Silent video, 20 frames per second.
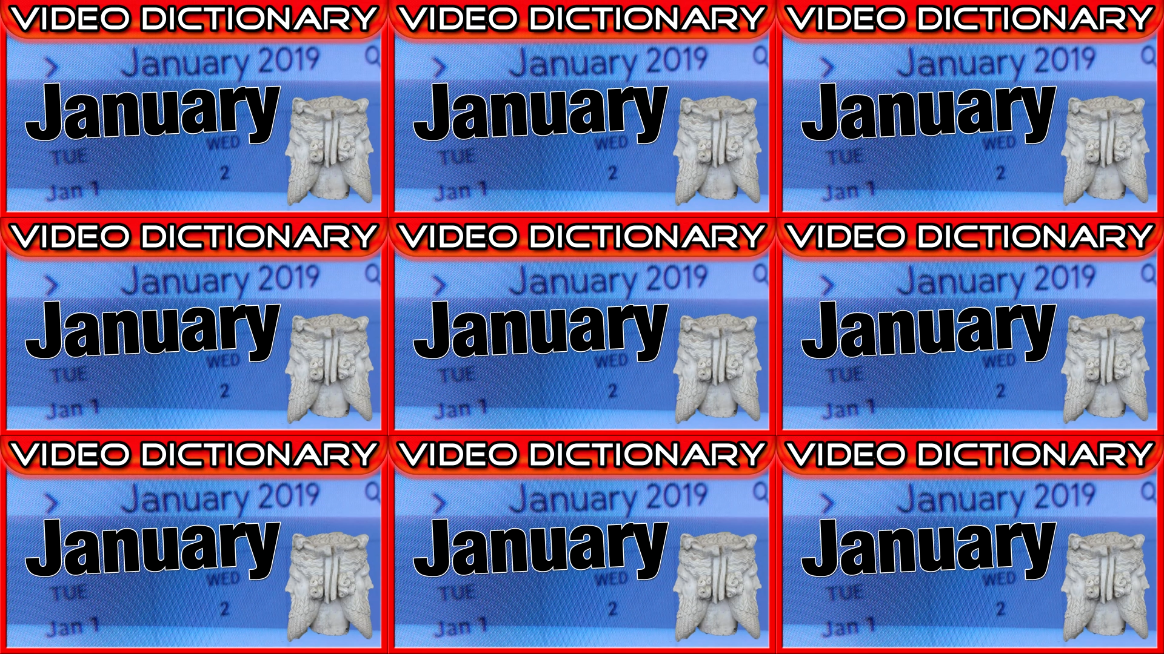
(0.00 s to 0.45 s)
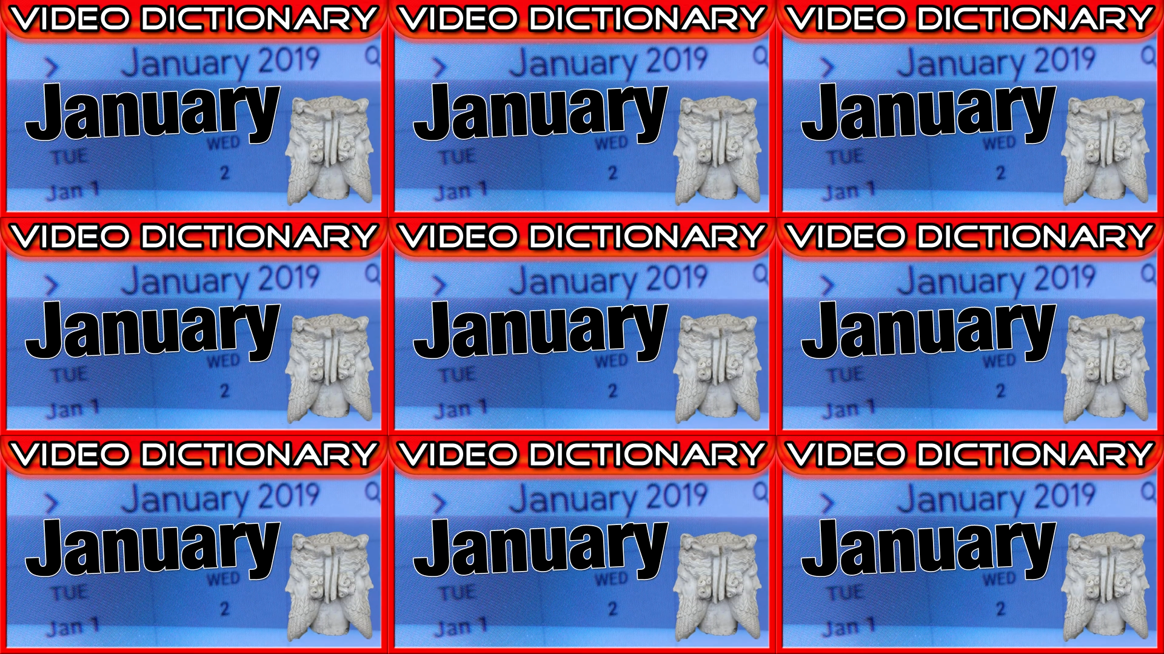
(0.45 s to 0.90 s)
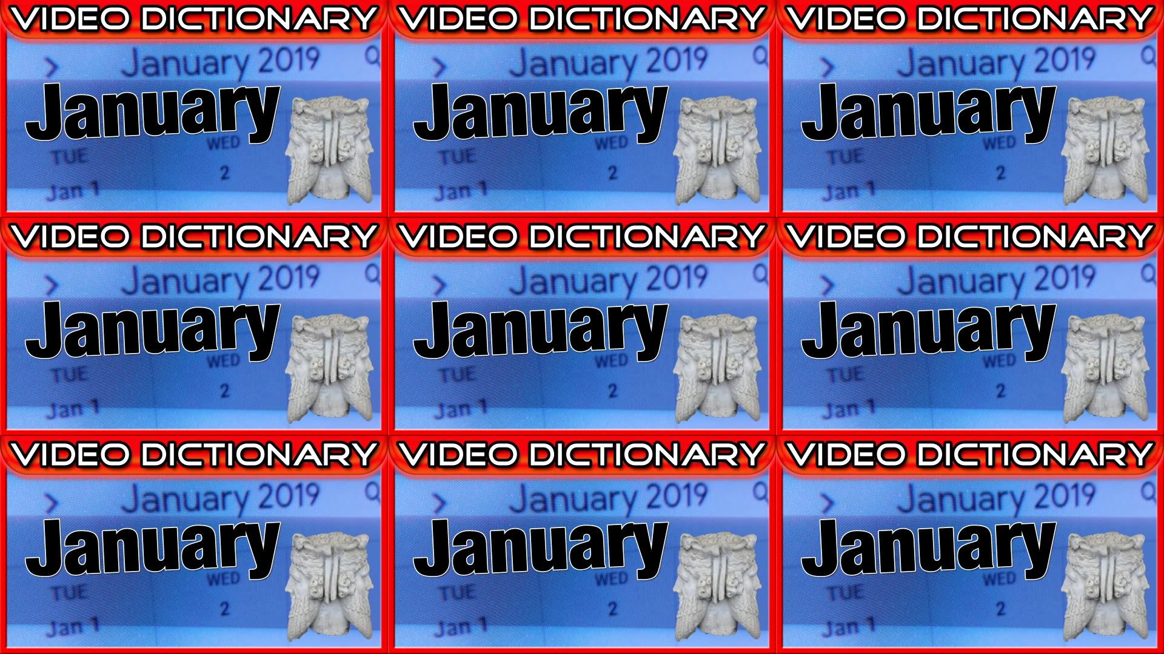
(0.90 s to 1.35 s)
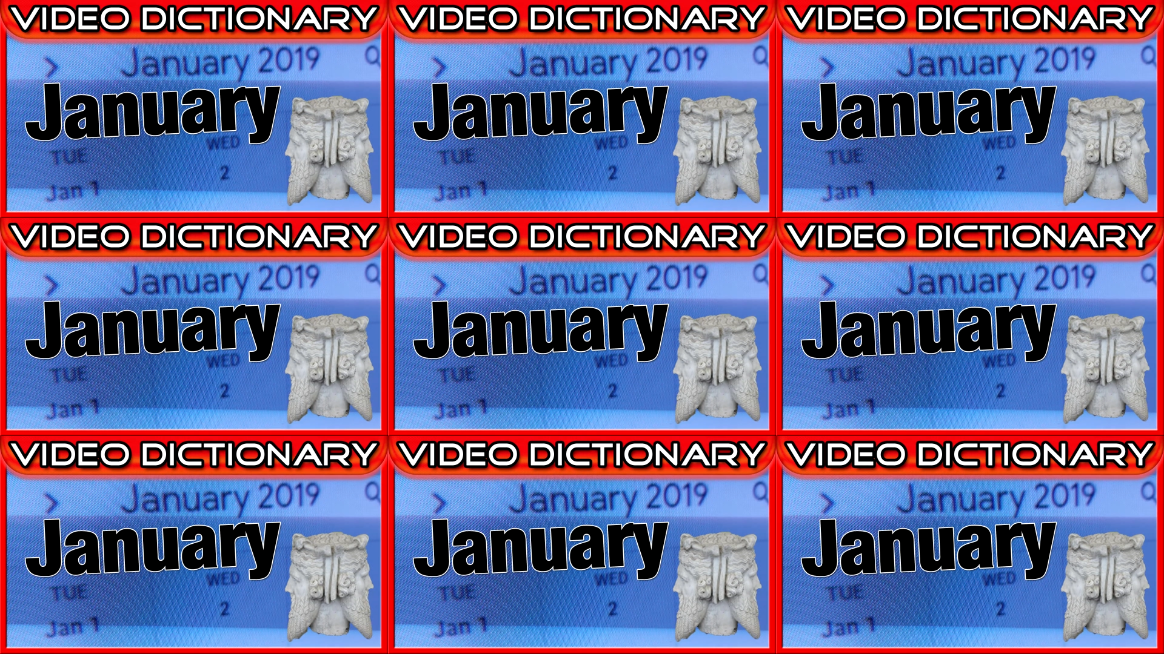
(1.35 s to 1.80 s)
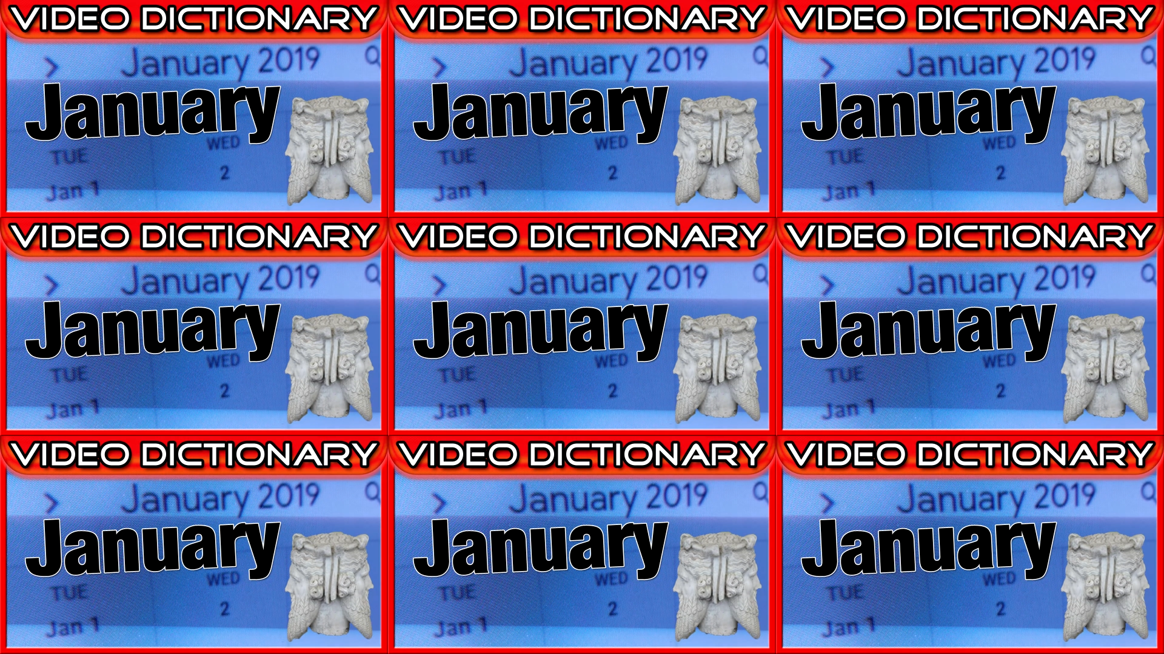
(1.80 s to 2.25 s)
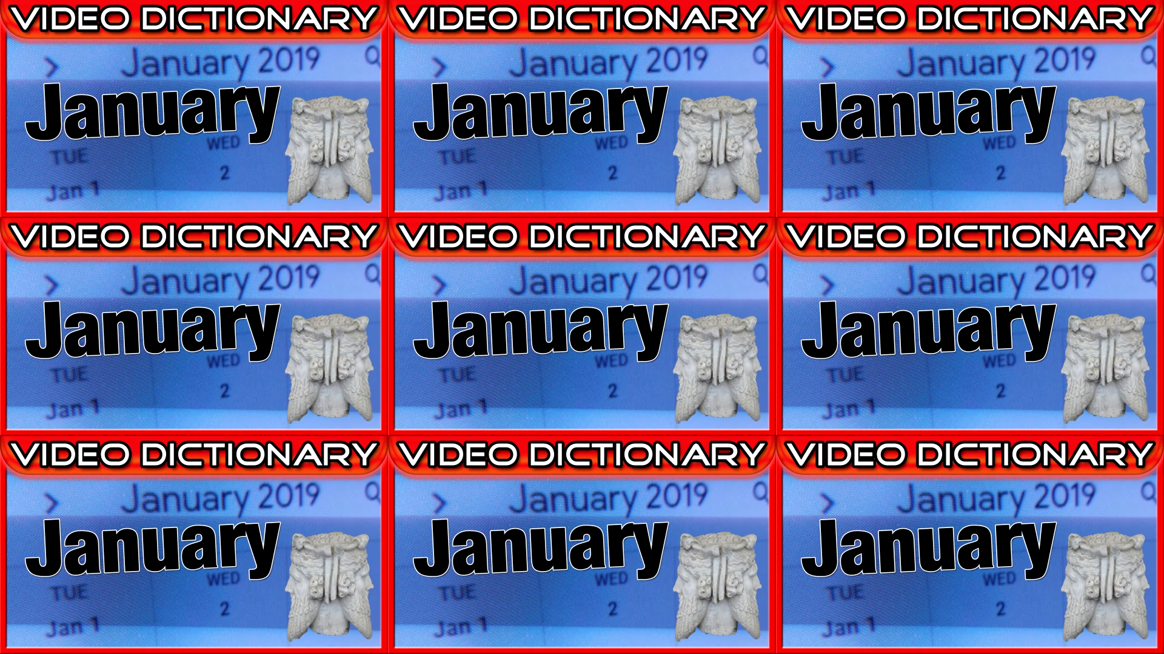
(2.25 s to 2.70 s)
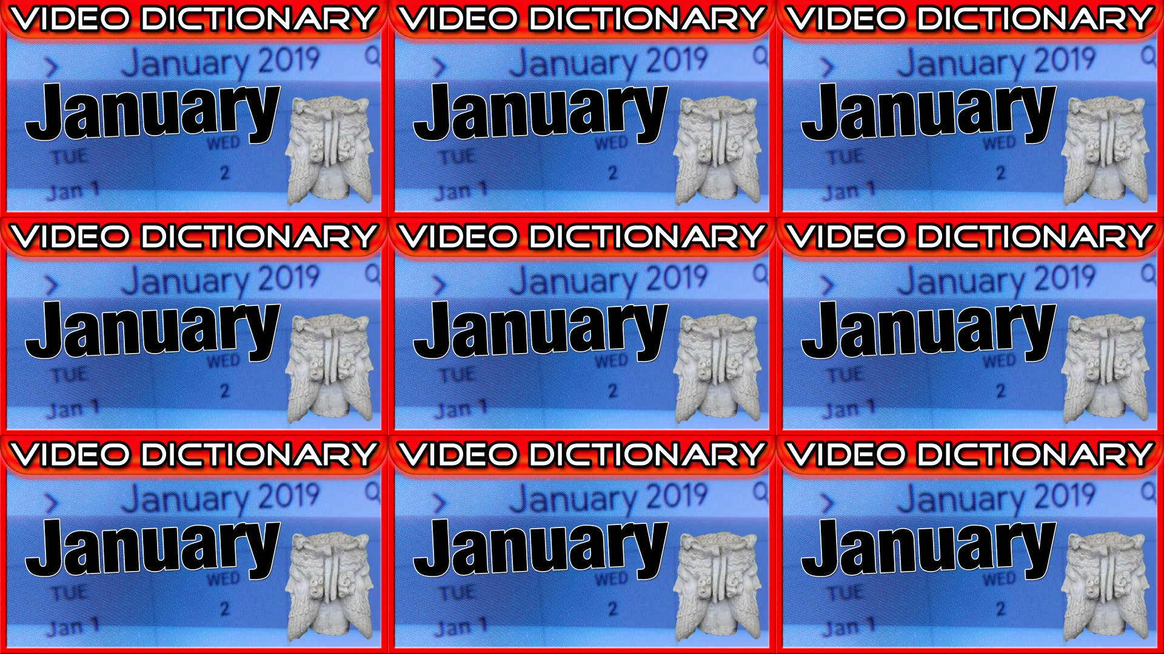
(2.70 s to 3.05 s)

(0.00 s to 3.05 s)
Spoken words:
(no speaker visible)